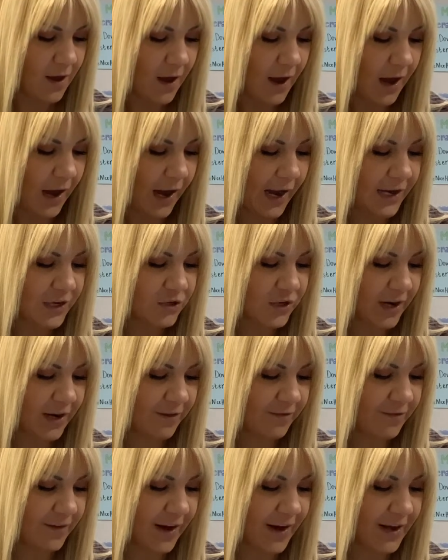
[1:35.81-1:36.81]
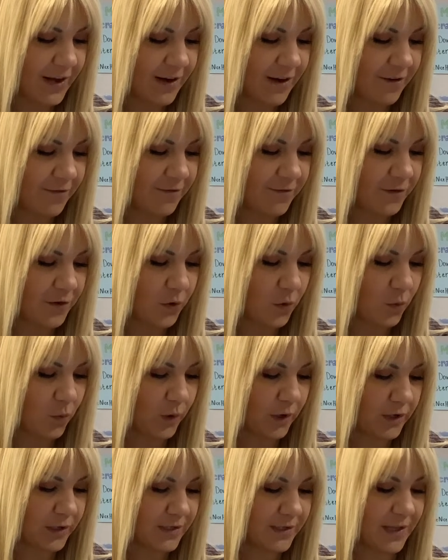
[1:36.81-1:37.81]
I try to find a few
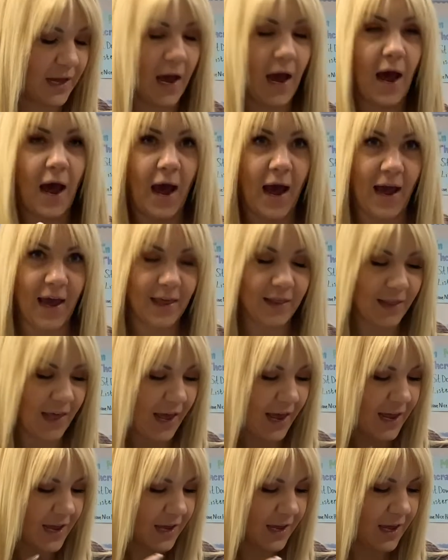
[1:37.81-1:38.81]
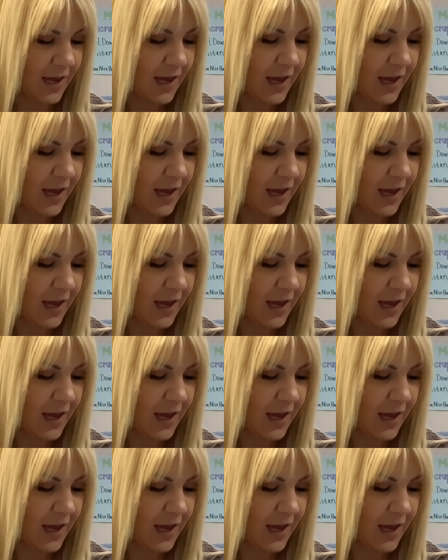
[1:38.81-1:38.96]
words that I like,